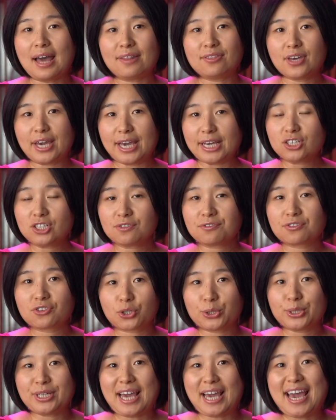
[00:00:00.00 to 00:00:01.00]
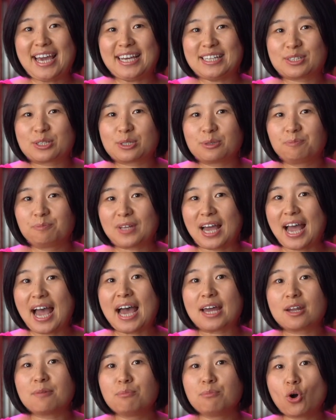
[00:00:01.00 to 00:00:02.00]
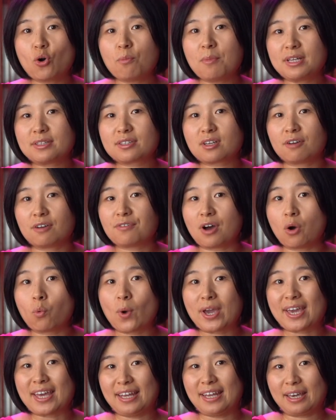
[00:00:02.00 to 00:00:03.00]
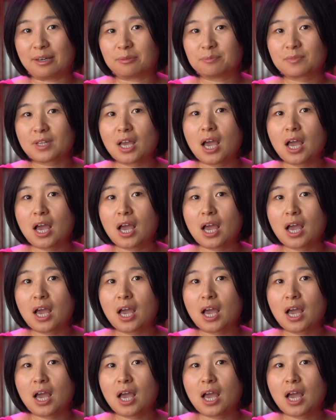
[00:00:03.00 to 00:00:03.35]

the age of 38, I had a moment of awakening.